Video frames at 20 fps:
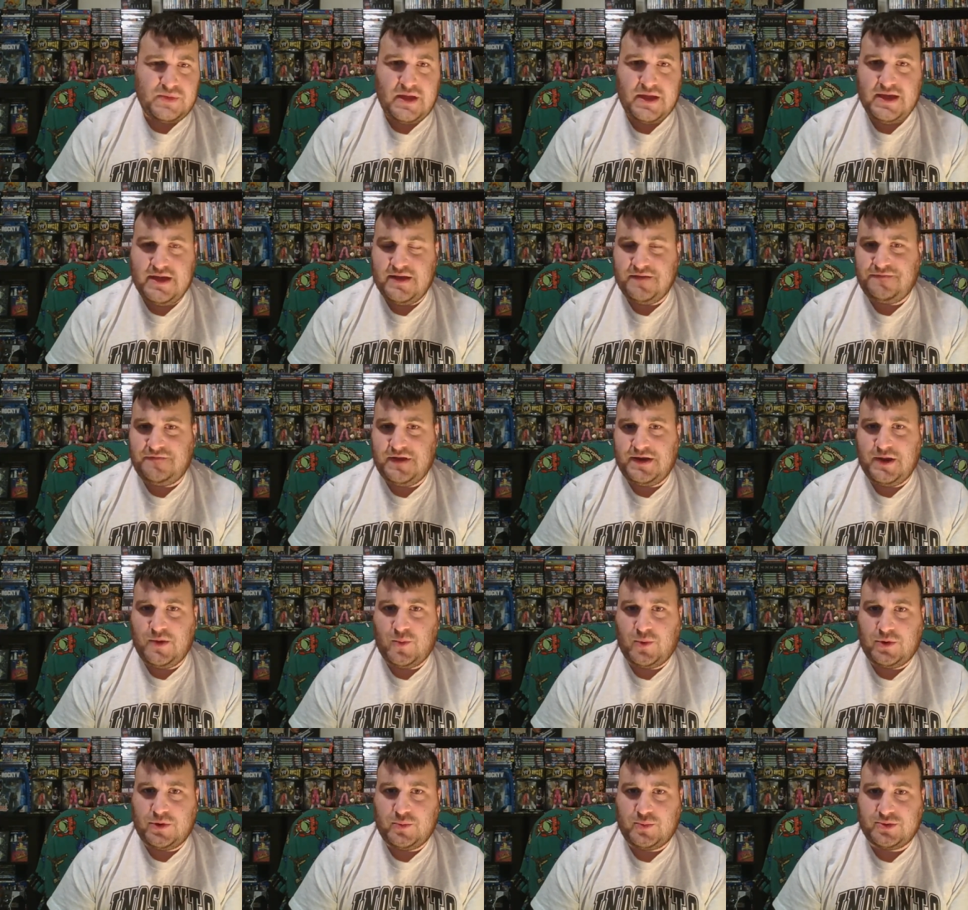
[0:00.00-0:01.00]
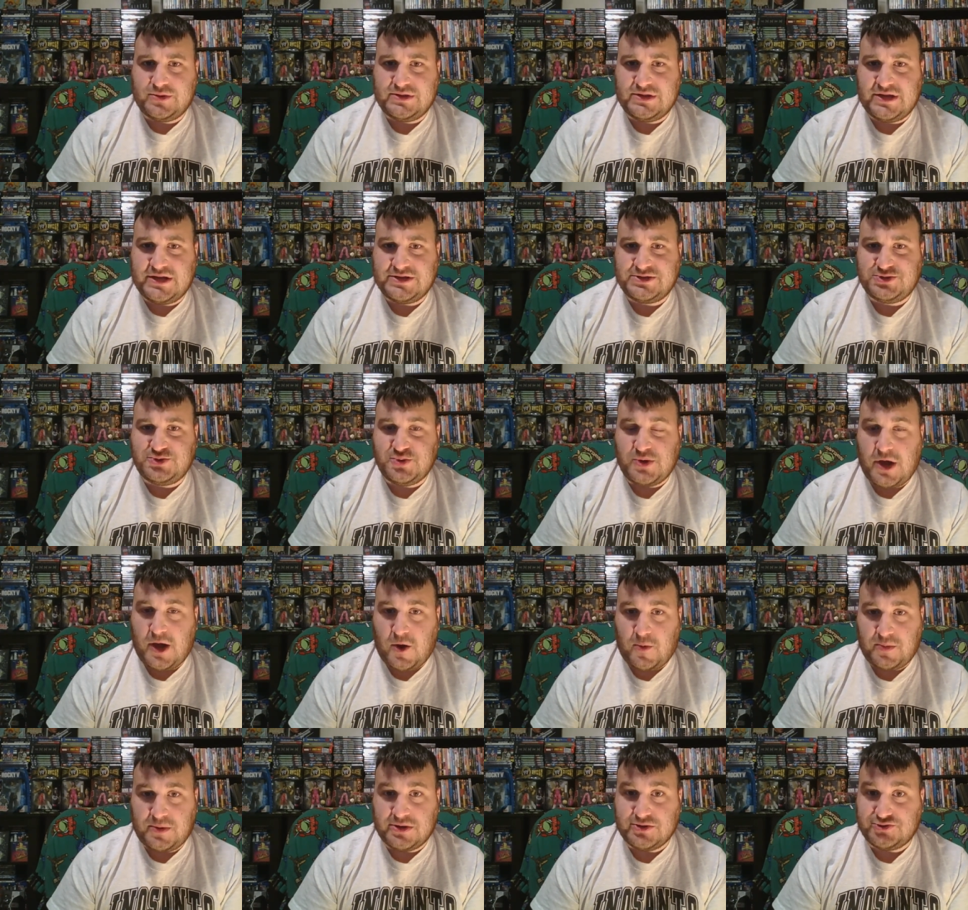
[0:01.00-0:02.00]
if anyone would like to
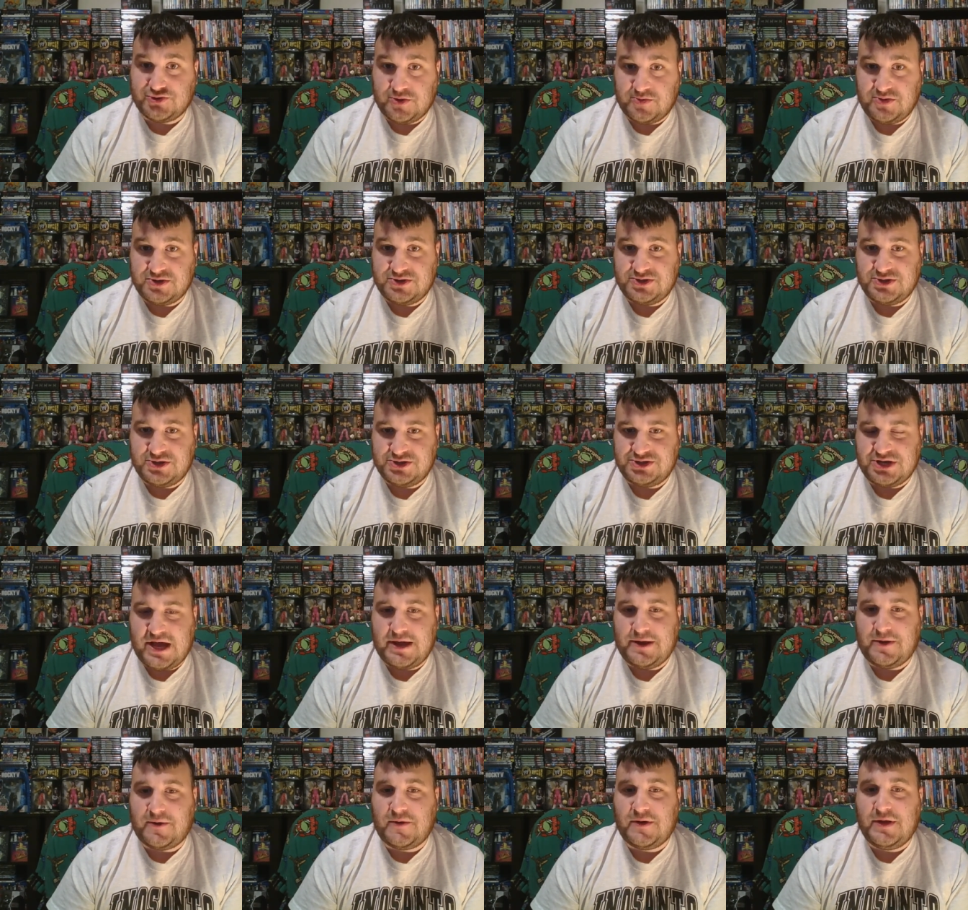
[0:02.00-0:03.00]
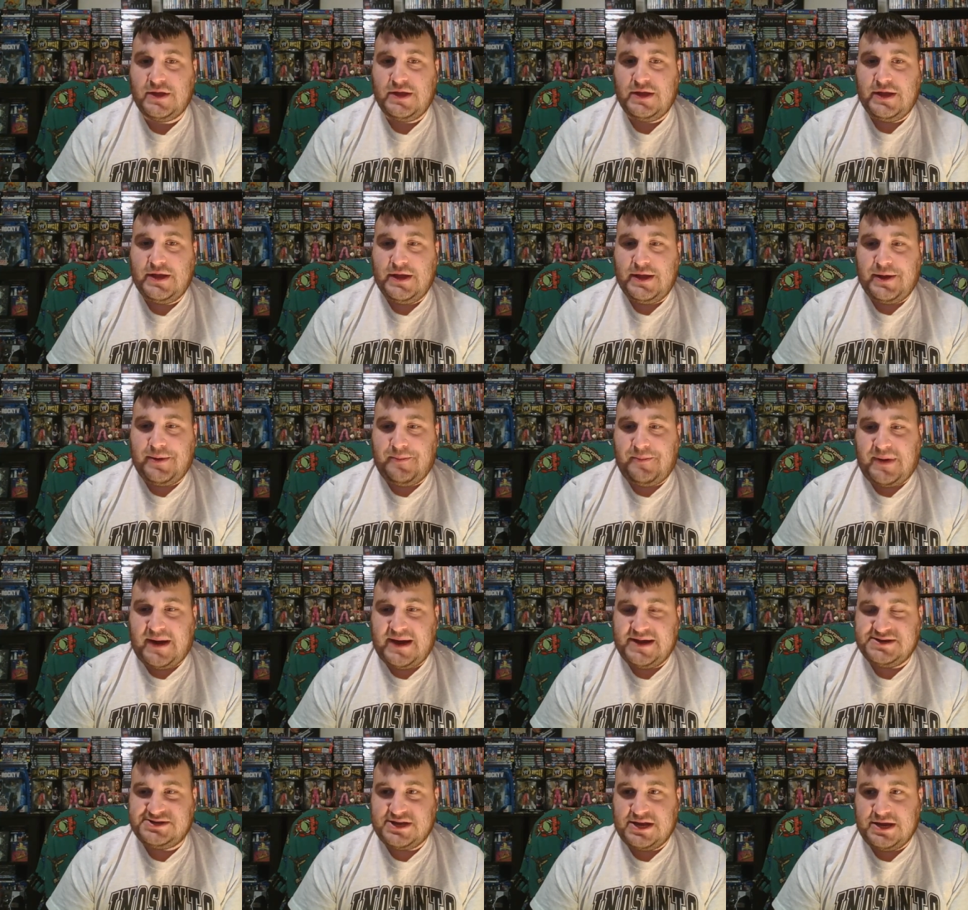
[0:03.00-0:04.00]
help contribute to the channel
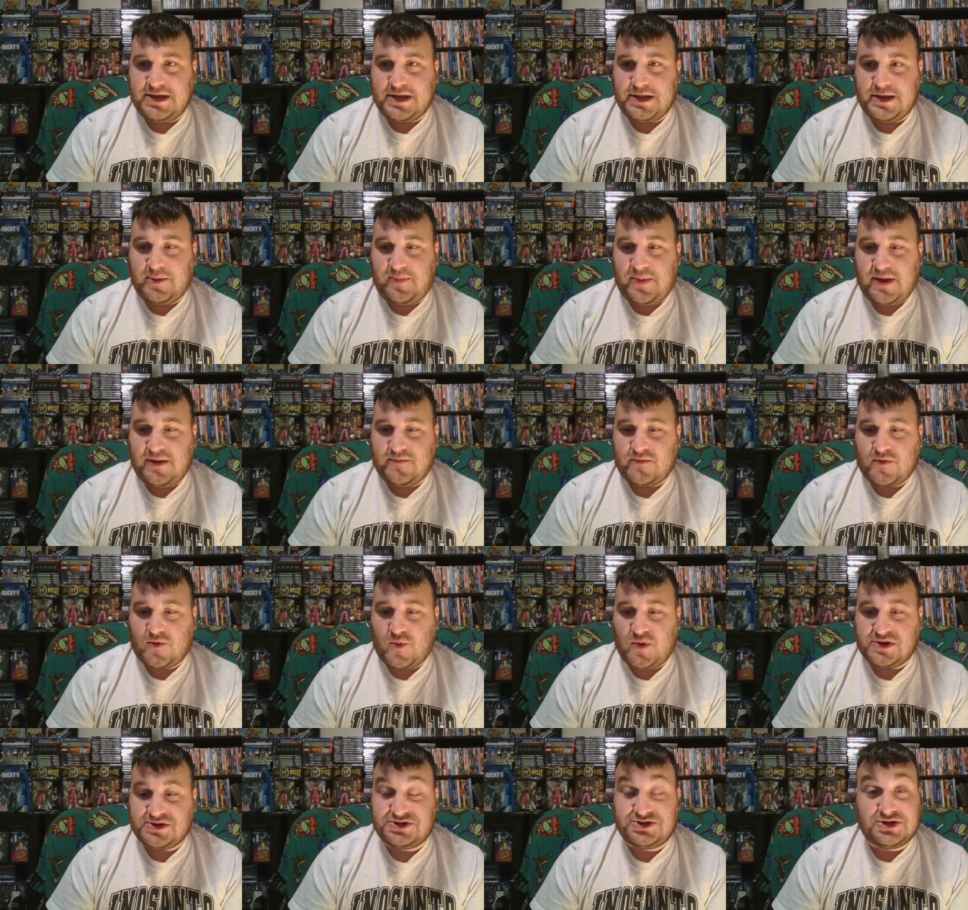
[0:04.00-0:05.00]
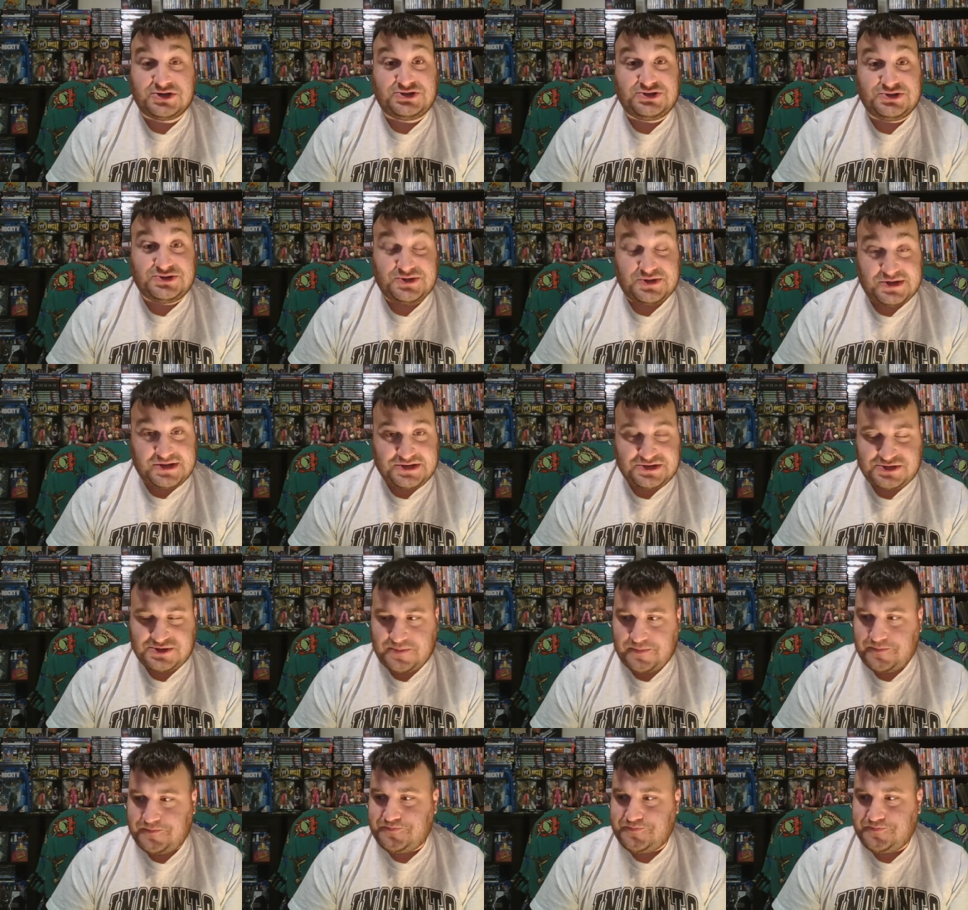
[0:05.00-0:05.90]
by sending in a paid request such as this,